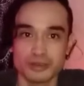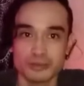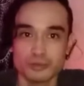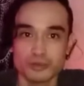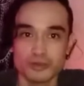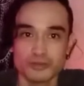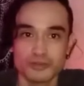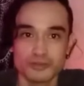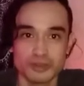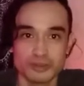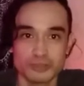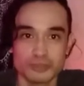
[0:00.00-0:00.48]

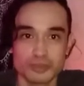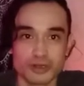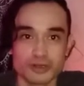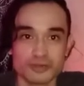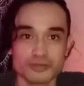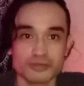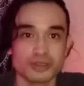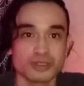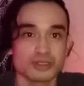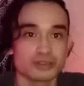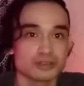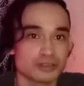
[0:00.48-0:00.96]
will fit
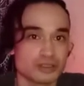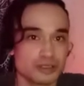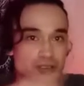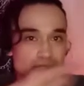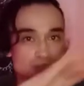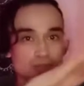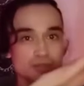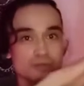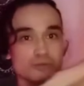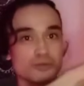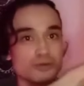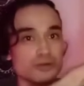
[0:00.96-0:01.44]
perfect
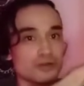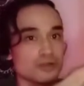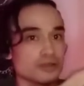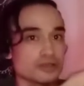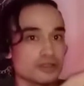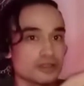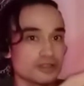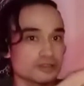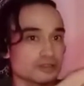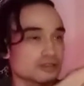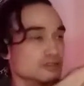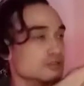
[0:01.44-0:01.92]
on the wall
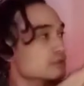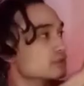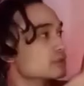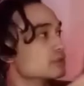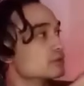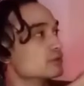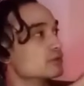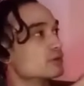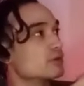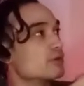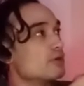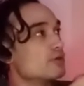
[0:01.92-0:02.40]
that's
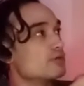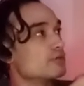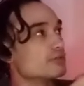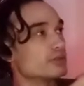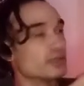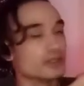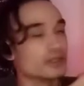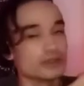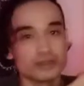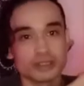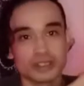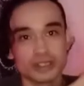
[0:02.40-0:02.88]
over
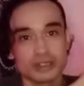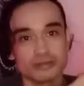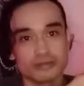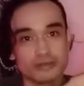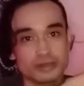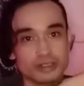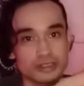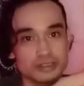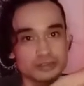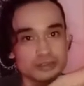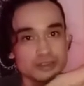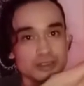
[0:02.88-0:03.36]
there. You can't
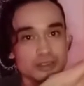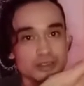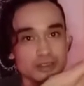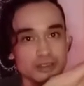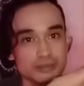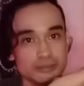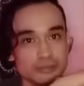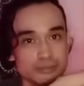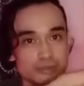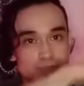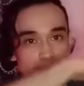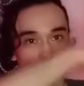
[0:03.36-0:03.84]
really see it,
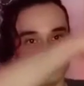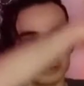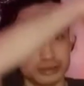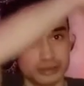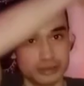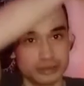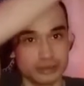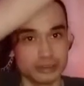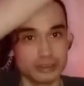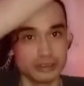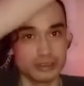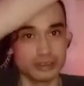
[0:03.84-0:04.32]
but
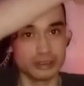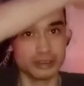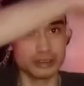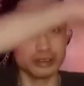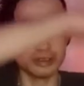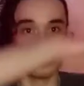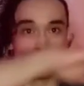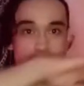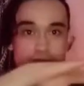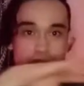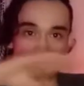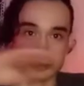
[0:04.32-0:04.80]

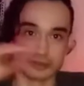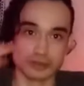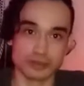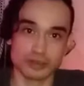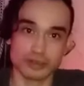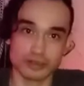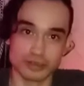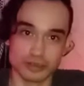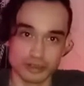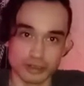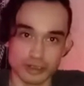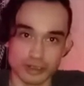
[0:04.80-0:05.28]

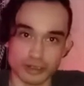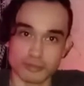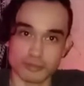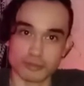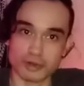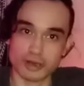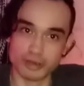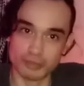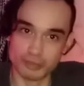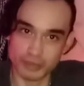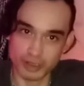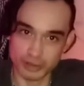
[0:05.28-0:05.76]
so, you know, I
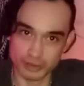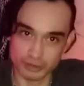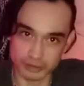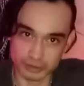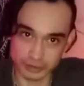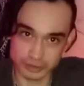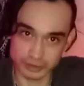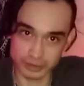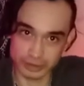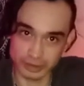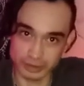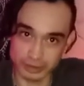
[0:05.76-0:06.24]
want to build
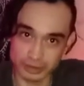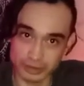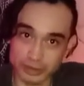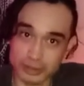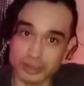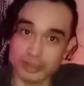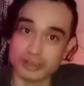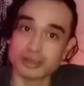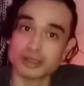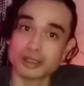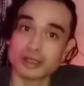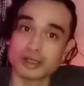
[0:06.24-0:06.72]

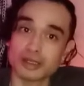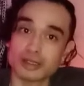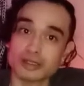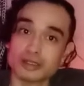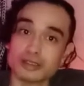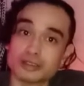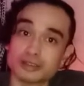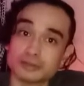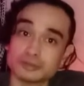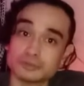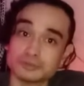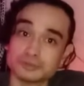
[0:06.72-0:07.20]
like
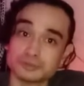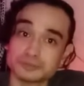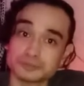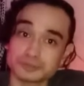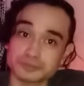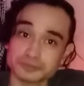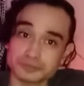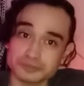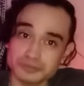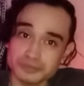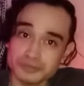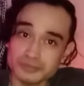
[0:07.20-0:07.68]

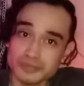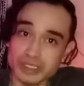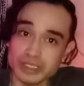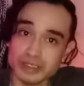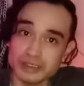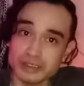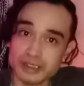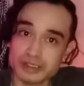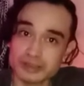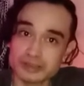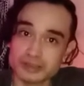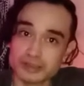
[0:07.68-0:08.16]

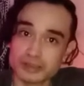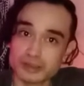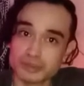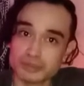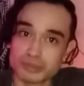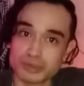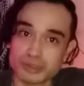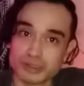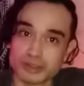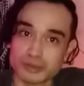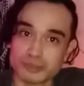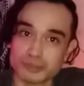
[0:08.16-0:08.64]
a nice little
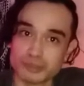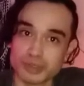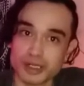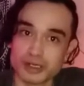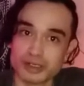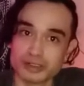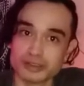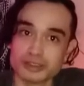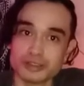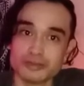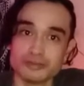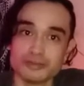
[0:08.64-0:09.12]

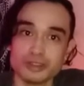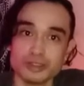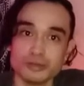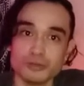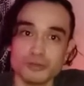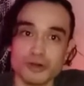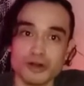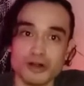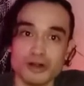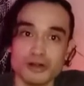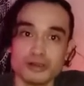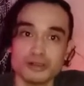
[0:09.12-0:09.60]
productivity
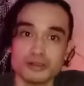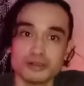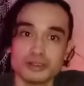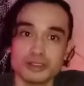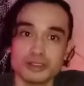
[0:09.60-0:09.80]
wall